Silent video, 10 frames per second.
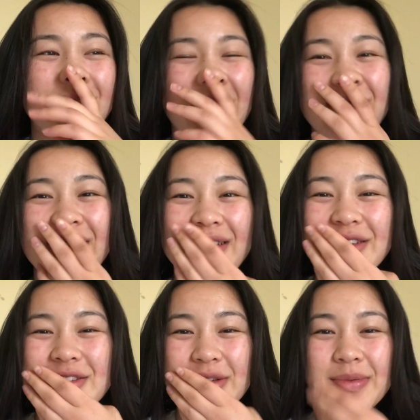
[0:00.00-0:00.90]
Definitely
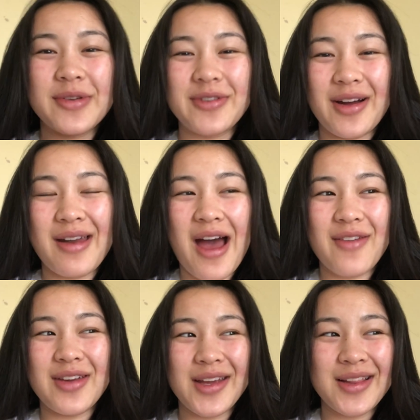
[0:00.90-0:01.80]
super fun
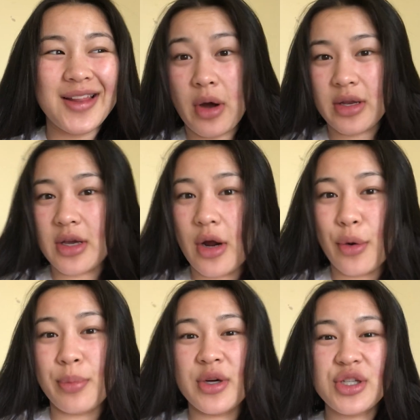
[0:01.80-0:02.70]
having one, you know,
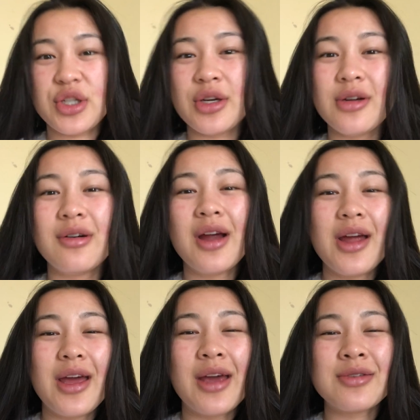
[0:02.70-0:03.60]
push you.
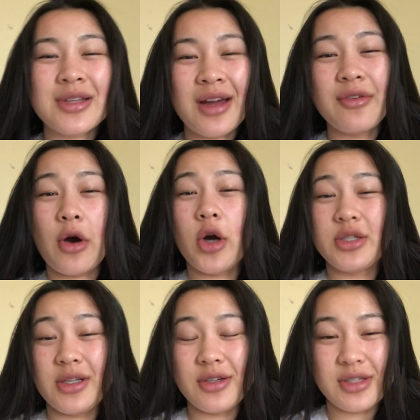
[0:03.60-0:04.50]
It was kind of hard
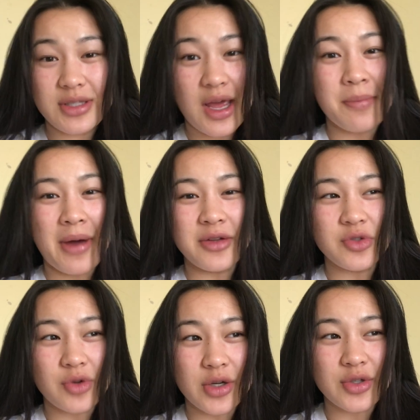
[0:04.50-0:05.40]
to understand my
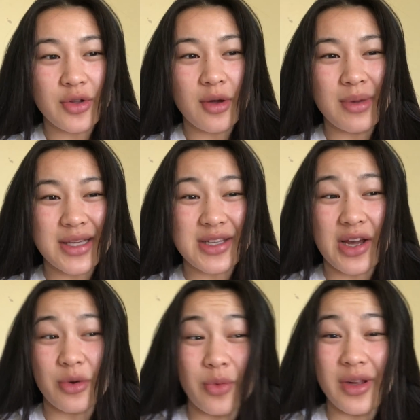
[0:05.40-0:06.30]
instructor though because he had
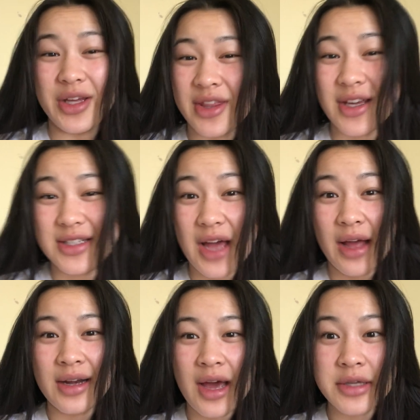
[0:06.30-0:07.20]
a really thick
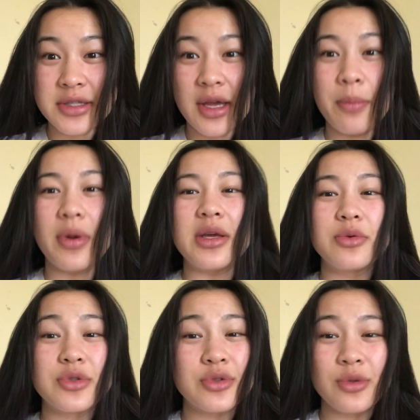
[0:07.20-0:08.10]
Italian accent, but he
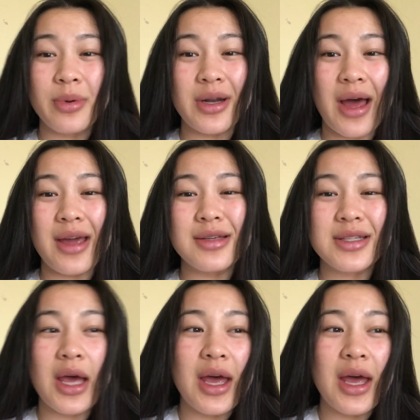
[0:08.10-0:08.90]
was super nice.